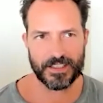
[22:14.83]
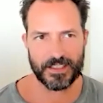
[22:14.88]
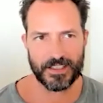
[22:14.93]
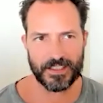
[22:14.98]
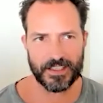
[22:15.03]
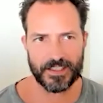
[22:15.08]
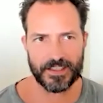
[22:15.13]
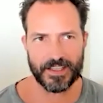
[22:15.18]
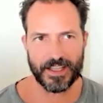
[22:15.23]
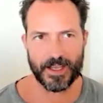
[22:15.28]

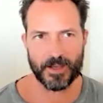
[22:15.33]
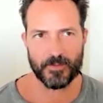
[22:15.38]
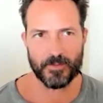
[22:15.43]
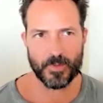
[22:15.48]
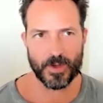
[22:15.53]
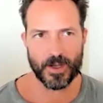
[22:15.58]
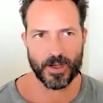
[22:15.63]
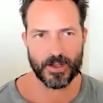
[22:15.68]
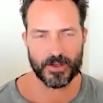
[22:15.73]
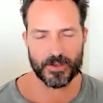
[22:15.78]
In that
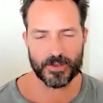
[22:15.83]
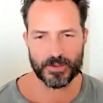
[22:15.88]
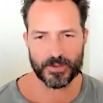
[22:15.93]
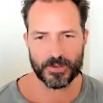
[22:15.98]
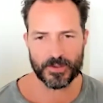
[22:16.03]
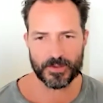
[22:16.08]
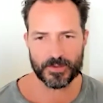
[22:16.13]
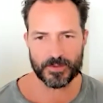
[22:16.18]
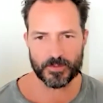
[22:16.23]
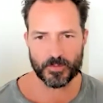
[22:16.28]

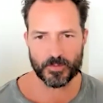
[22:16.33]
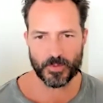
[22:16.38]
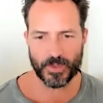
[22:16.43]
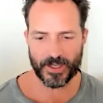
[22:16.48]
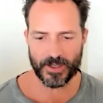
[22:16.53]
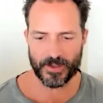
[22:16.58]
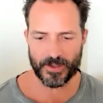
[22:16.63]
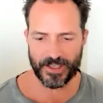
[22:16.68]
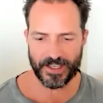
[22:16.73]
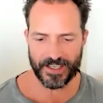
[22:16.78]
model
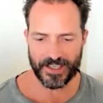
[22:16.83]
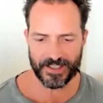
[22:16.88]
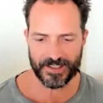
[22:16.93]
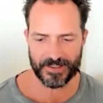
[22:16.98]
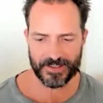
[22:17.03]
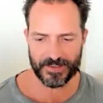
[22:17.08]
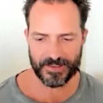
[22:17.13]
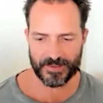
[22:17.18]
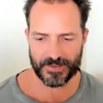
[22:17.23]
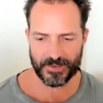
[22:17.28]

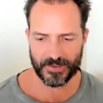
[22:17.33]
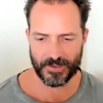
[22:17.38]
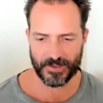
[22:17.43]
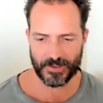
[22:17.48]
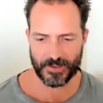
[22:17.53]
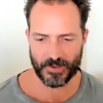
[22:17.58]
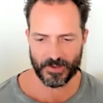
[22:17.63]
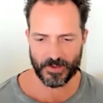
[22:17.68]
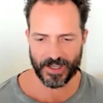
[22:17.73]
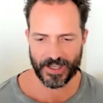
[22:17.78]
wherein
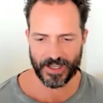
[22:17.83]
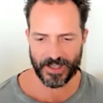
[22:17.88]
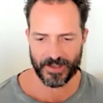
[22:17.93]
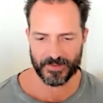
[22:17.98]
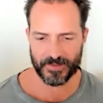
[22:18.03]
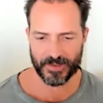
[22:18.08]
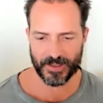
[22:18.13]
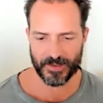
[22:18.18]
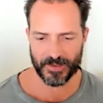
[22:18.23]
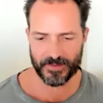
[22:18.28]
you
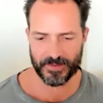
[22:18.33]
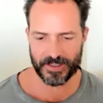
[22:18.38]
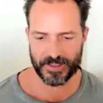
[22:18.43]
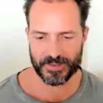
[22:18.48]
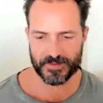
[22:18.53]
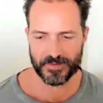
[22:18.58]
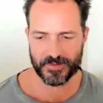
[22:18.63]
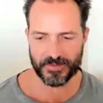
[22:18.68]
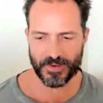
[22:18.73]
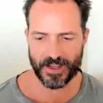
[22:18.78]
have kind of
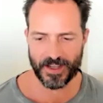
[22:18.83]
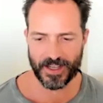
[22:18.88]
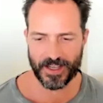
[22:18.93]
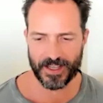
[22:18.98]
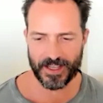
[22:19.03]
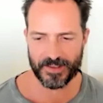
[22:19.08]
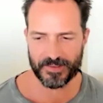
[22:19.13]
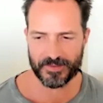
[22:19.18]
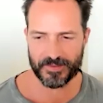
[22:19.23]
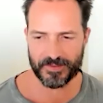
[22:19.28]
these
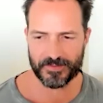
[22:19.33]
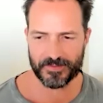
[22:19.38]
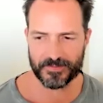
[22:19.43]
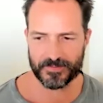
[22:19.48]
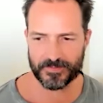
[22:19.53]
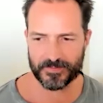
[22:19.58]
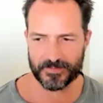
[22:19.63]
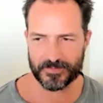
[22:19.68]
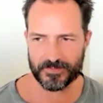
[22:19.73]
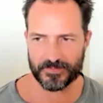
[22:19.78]
5
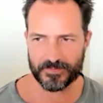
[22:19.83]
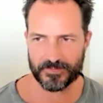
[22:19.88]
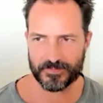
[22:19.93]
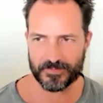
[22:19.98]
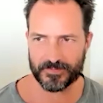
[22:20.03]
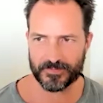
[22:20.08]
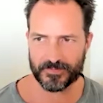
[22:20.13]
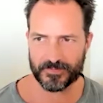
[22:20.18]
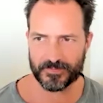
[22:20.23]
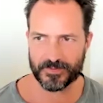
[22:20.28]

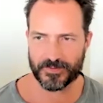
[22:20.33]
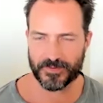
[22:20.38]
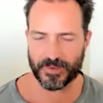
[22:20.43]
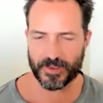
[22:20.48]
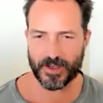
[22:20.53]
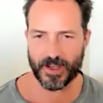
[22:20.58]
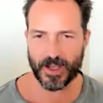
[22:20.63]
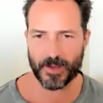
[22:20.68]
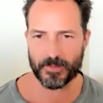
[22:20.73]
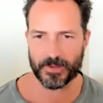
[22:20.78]

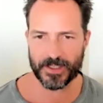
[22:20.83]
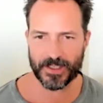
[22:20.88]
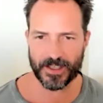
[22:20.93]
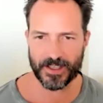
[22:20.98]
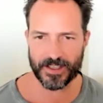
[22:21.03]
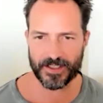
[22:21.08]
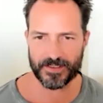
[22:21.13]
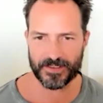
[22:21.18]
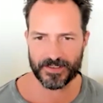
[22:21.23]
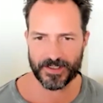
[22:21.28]

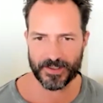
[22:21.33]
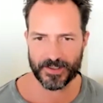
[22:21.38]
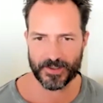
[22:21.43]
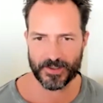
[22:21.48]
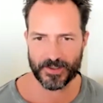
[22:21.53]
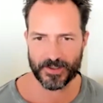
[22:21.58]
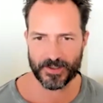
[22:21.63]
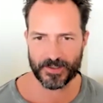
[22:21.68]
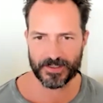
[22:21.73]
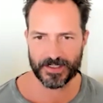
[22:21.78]
phenomena that
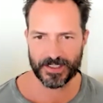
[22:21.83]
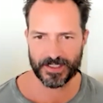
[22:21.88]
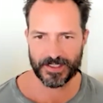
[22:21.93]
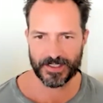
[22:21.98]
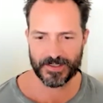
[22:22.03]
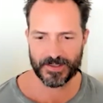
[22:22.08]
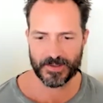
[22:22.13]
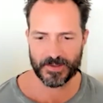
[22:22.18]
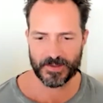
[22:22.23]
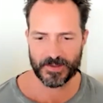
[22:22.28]
are
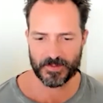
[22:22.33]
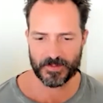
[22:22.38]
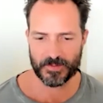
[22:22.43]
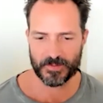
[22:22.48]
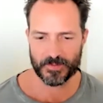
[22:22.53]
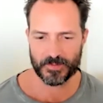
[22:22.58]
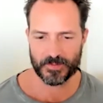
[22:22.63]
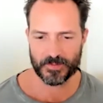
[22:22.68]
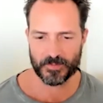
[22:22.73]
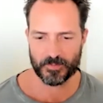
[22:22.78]

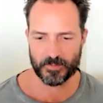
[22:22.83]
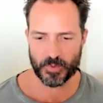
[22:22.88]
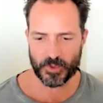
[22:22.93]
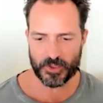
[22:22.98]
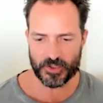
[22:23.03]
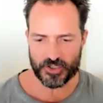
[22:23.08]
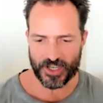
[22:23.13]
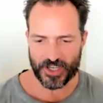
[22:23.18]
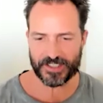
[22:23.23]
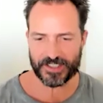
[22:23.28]

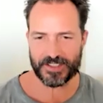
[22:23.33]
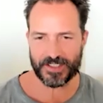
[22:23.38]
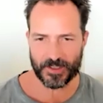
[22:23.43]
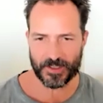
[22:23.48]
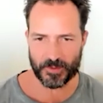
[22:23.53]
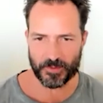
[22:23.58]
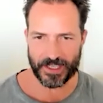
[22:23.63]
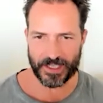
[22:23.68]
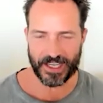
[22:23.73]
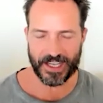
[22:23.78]
projecting
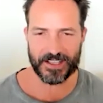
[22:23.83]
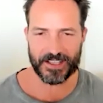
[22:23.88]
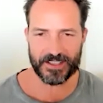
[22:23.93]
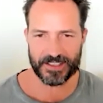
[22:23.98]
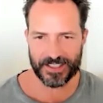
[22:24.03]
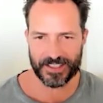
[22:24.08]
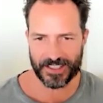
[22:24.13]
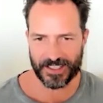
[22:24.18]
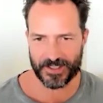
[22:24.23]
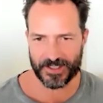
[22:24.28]
a
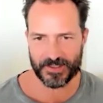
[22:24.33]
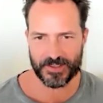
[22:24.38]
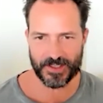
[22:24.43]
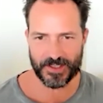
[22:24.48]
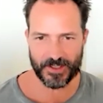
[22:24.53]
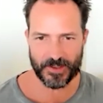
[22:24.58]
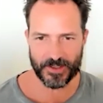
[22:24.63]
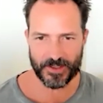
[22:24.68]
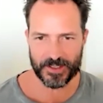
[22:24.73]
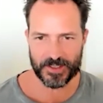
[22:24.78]
reality
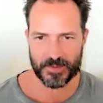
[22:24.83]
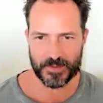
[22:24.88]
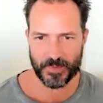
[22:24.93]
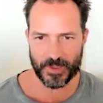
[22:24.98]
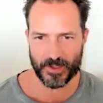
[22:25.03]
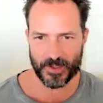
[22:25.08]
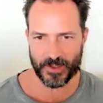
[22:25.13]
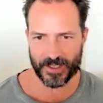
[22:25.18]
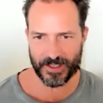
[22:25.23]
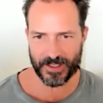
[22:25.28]
into your
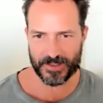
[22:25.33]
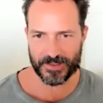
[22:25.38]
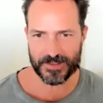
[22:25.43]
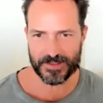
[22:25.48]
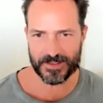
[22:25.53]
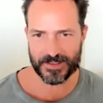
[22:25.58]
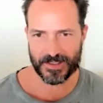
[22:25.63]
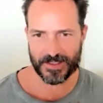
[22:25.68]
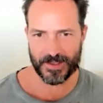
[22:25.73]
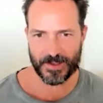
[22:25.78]

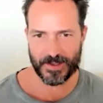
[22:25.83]
experience,